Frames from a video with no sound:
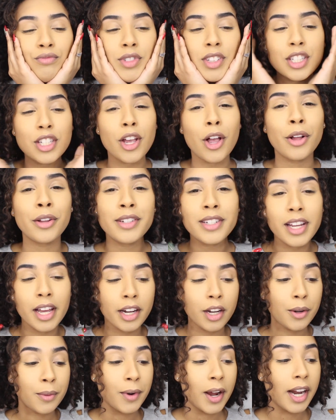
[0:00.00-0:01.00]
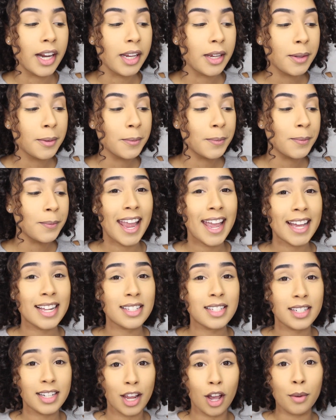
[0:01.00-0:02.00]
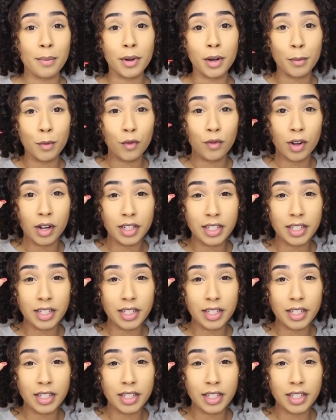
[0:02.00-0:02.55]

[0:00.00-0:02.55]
It's all done and ready, and now I'm gonna move